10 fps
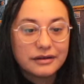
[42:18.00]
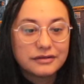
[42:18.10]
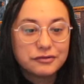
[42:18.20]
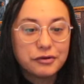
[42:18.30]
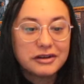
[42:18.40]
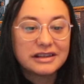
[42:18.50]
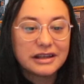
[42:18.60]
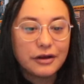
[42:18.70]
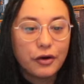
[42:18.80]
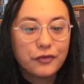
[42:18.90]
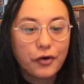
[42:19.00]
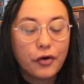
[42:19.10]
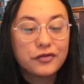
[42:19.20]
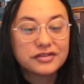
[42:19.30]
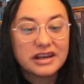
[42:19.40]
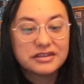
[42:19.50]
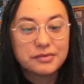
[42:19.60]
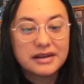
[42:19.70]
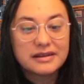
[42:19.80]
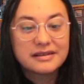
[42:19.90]
Prickly over
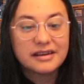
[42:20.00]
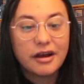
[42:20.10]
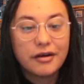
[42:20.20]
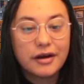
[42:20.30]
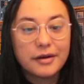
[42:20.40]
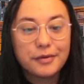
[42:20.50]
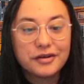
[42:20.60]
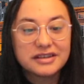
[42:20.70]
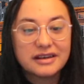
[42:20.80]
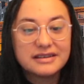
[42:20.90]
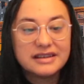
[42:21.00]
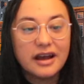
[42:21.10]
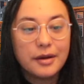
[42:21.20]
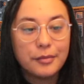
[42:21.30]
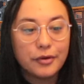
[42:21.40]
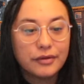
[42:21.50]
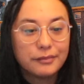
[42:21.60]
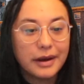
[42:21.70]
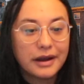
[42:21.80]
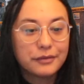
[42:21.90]
oversaturated Sar Percha Ti Amo
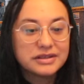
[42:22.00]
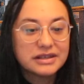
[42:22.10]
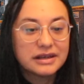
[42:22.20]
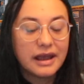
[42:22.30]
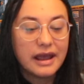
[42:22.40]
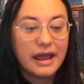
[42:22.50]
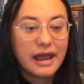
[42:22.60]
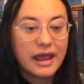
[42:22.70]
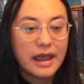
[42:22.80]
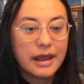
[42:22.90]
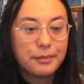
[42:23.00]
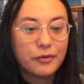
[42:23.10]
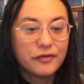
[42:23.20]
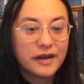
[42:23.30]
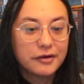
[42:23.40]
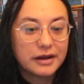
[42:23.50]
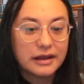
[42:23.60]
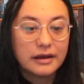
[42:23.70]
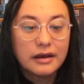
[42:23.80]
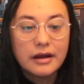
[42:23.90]
by Ricci e Poveri.
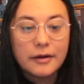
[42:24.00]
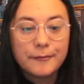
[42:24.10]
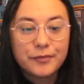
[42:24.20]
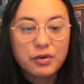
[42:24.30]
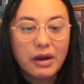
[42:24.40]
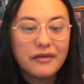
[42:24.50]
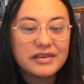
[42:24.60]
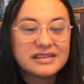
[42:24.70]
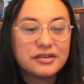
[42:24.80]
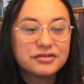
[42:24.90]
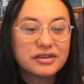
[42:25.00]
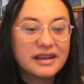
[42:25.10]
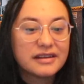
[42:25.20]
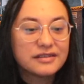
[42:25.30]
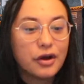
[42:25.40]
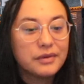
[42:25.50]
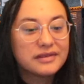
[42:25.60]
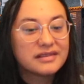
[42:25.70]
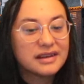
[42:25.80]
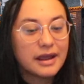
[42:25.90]
You have a soundtrack that is always
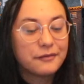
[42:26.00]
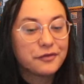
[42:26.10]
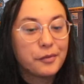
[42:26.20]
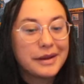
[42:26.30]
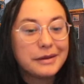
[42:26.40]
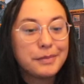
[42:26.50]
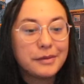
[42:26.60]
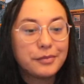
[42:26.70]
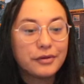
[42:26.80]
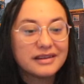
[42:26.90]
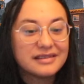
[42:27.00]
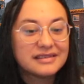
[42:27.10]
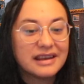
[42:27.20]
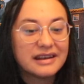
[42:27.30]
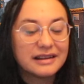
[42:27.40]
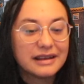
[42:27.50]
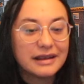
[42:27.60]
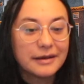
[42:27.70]
the same. For many people, this is Italy.